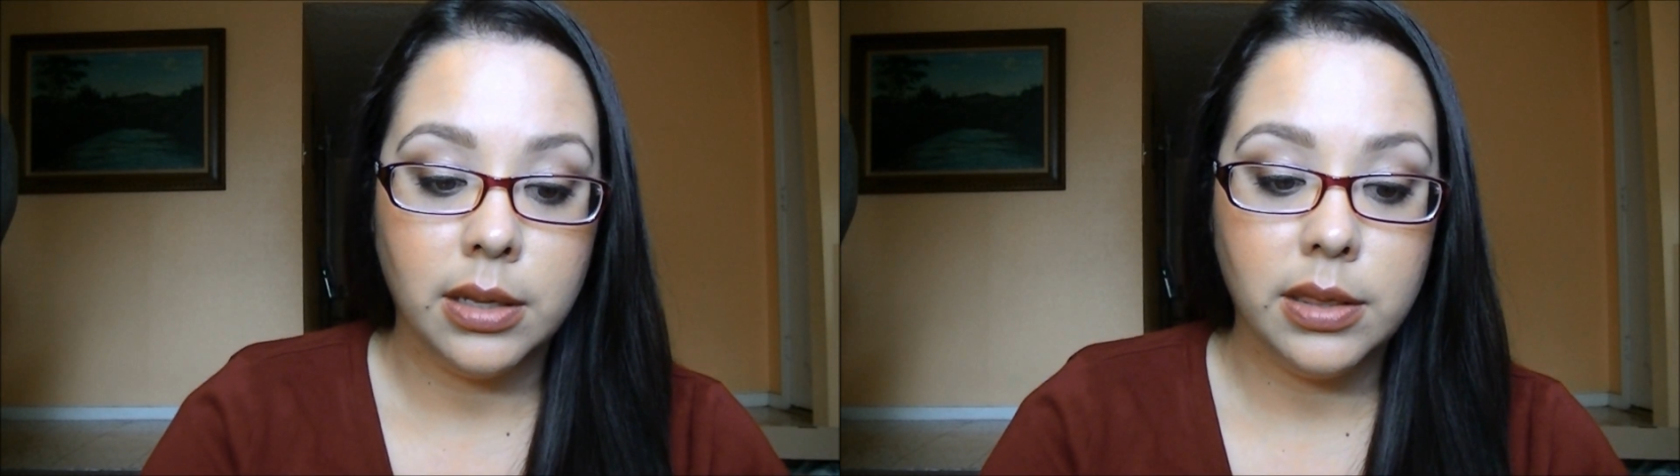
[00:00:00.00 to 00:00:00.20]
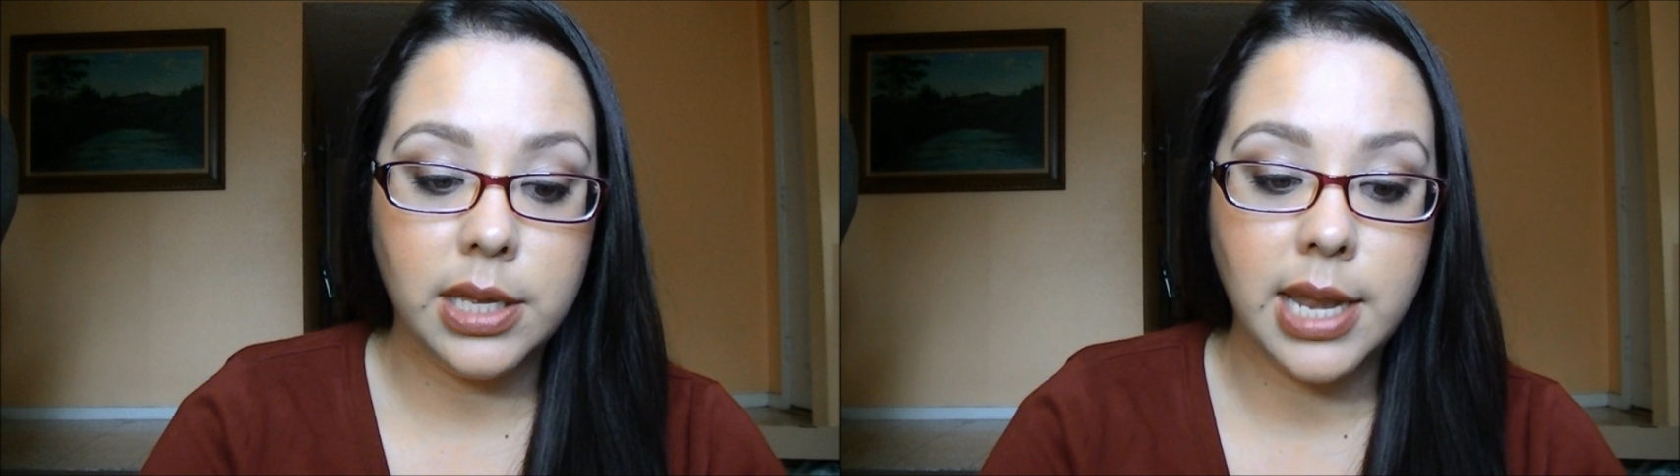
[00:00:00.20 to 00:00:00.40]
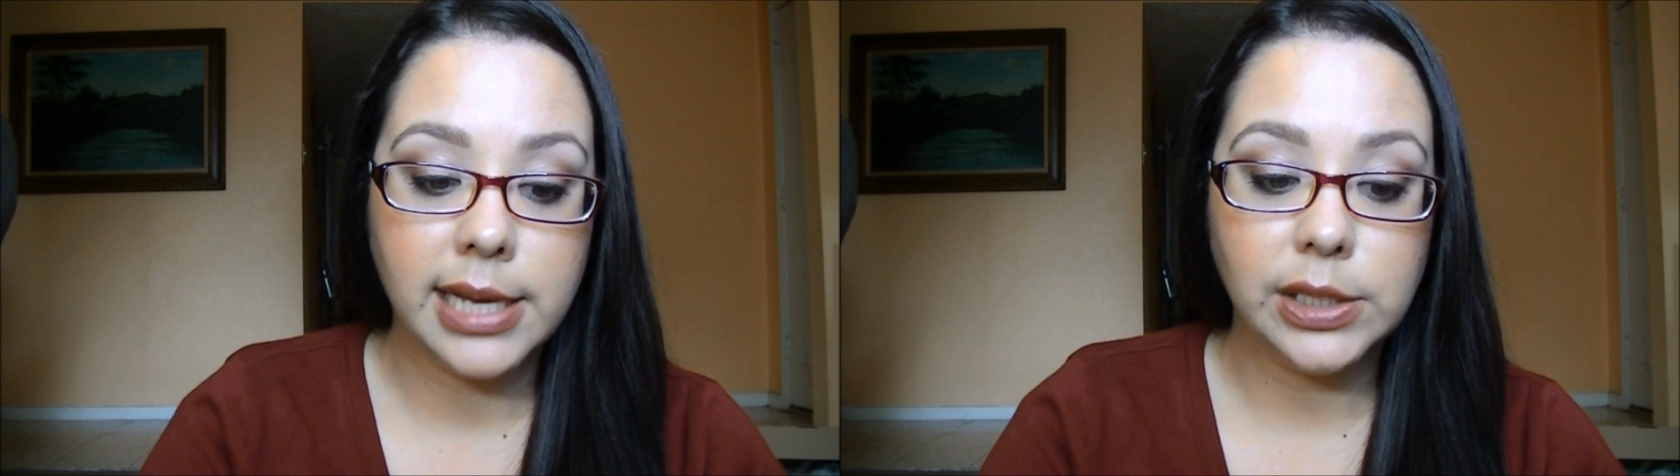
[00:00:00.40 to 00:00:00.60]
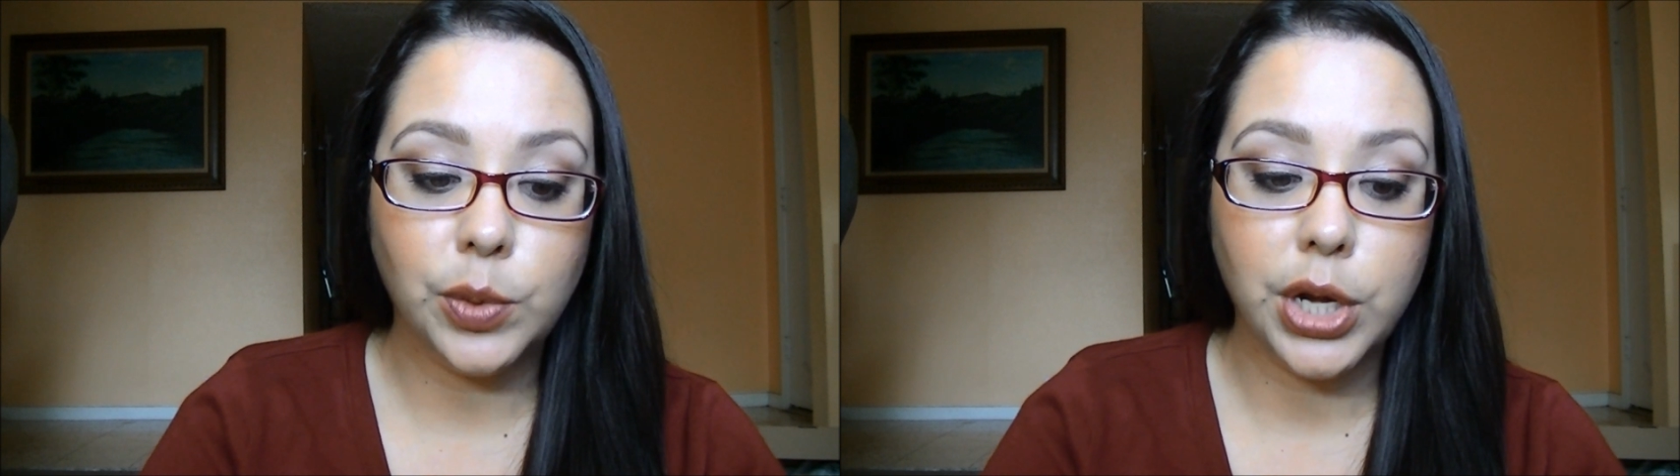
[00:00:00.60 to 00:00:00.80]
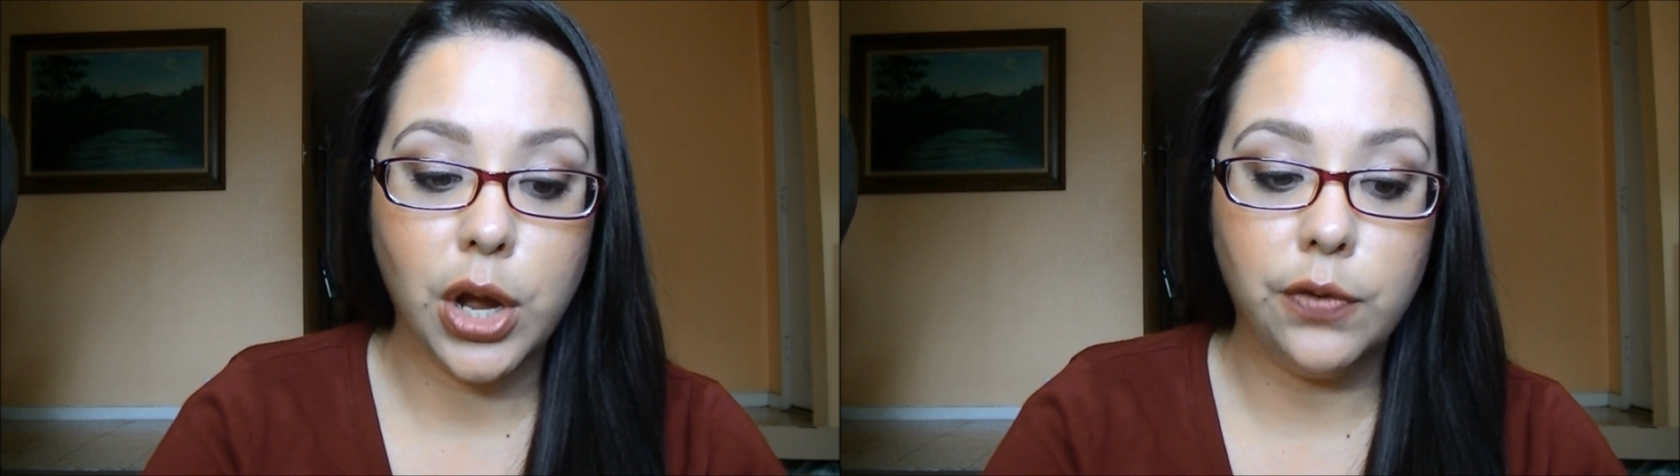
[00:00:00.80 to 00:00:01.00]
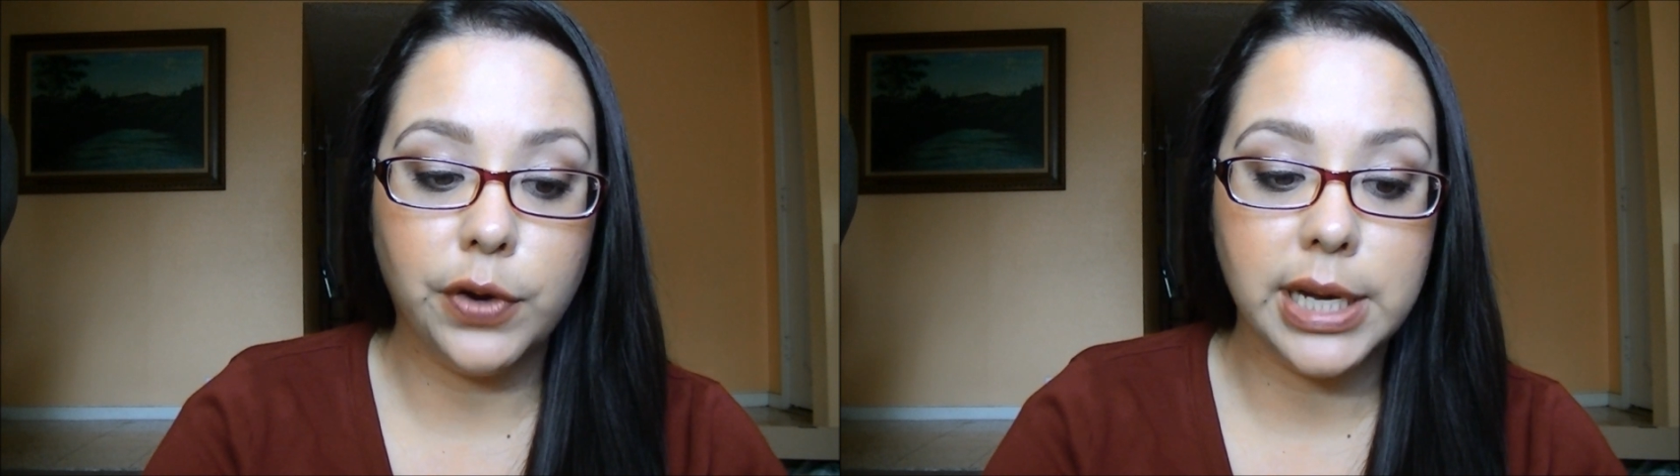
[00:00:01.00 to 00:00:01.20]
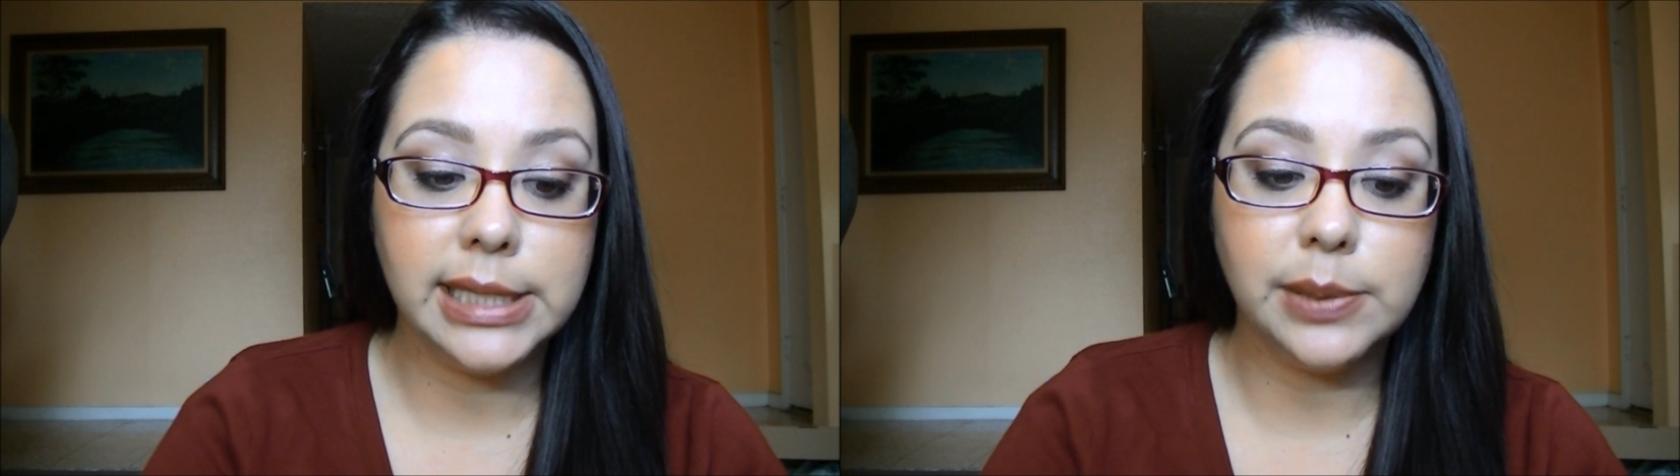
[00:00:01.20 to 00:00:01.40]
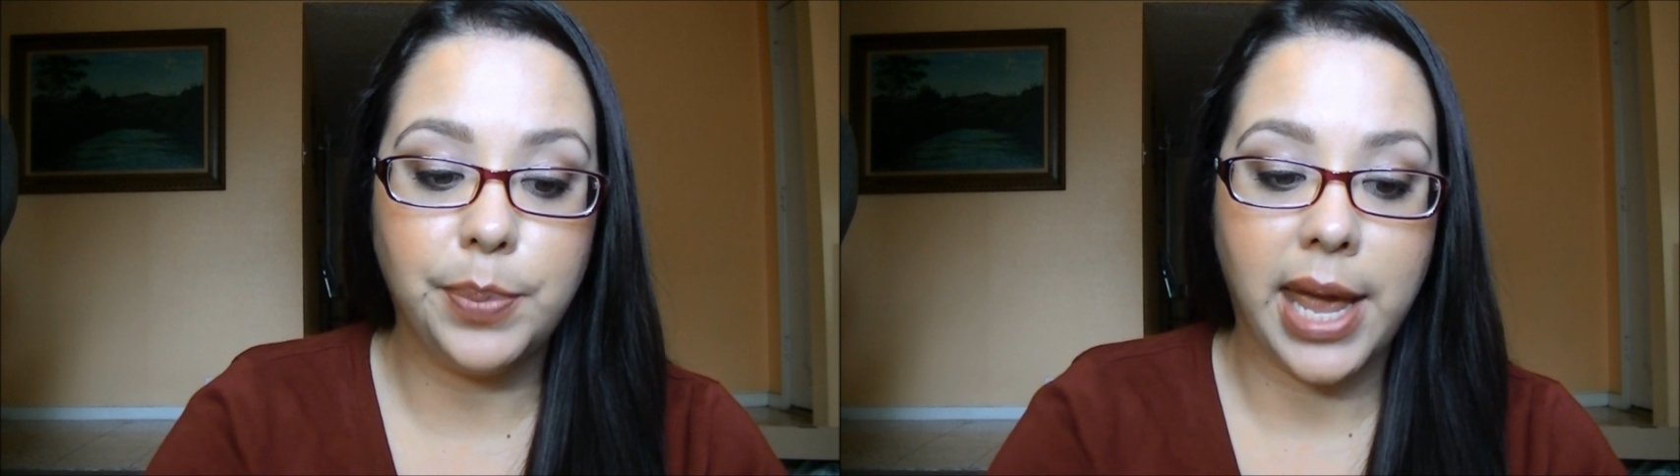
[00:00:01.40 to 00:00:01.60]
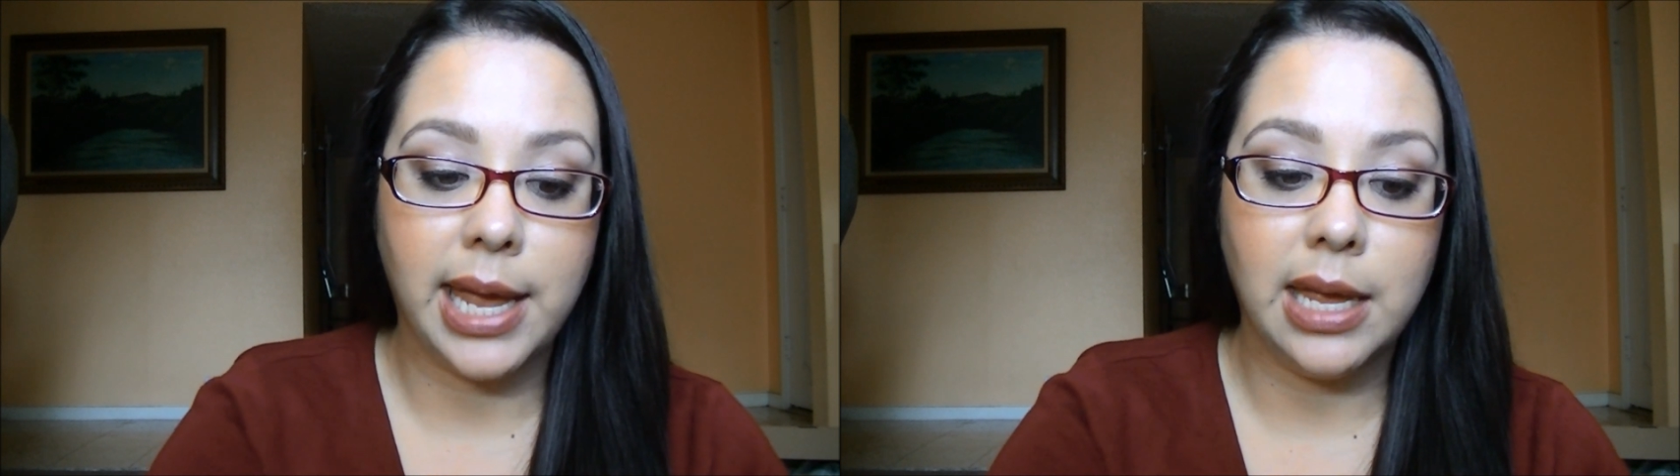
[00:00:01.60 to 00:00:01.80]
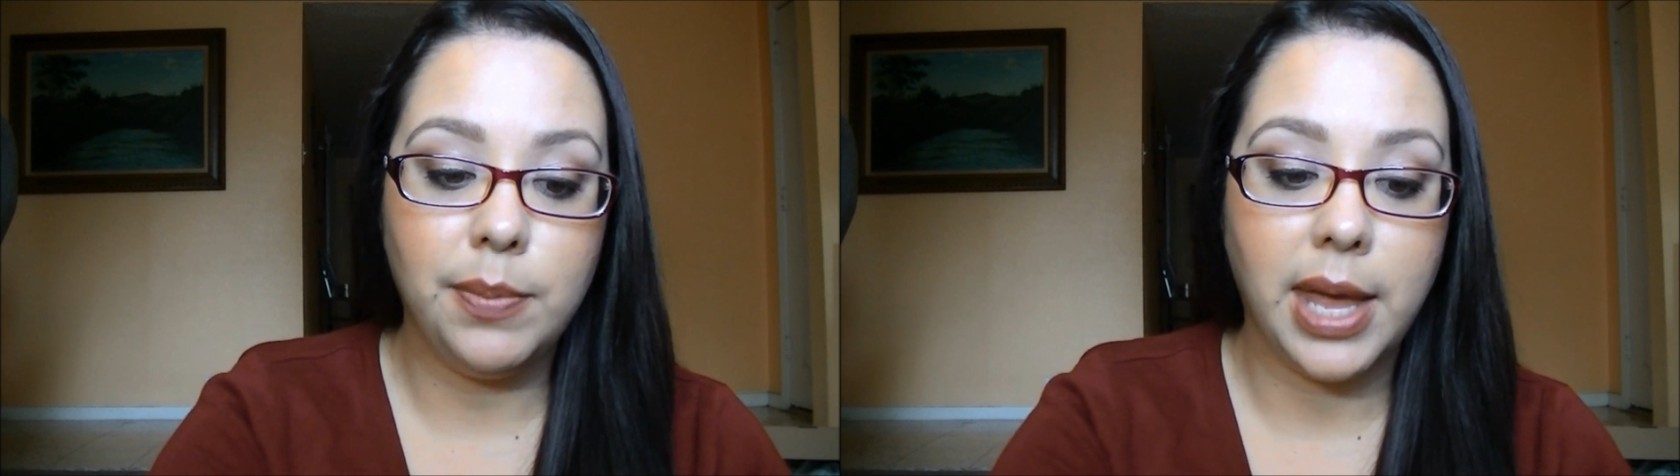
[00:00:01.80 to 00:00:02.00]
The next one over is
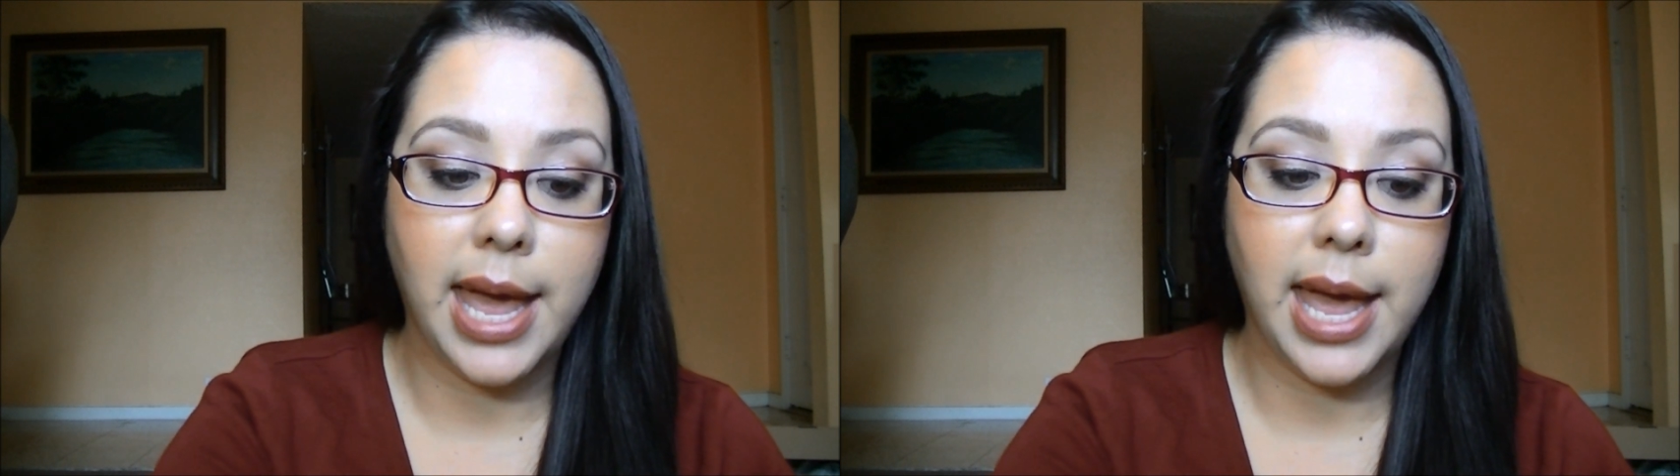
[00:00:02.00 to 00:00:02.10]
Babe,